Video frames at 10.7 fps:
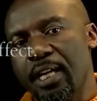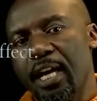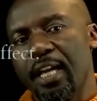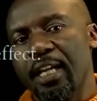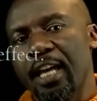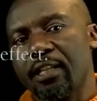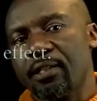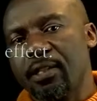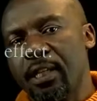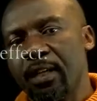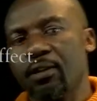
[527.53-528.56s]
I get
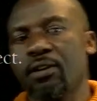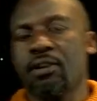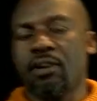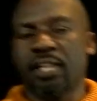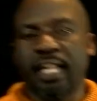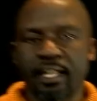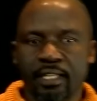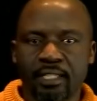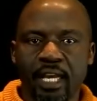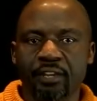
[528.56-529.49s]
0 on the other side.